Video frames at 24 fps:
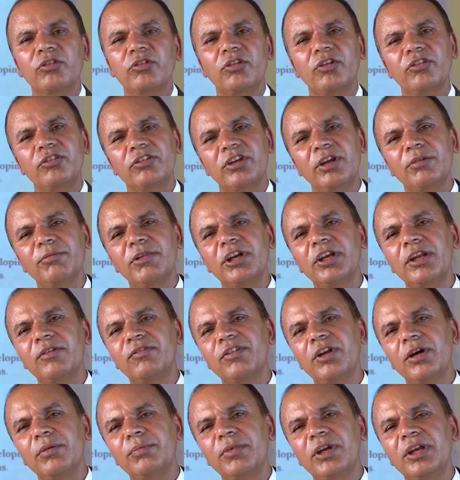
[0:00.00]
Sustainable
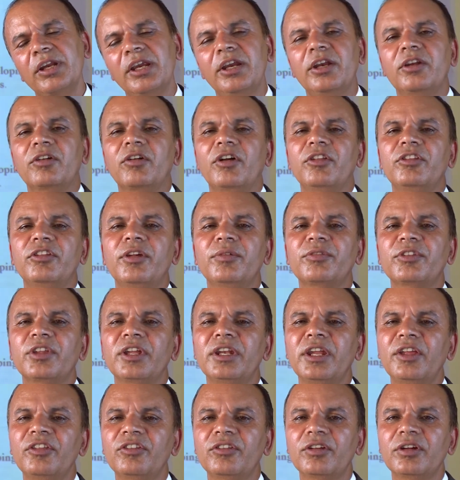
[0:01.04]
development, it conserves the
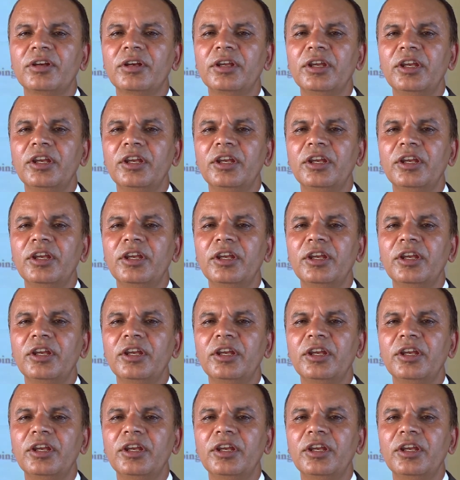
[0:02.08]
nature,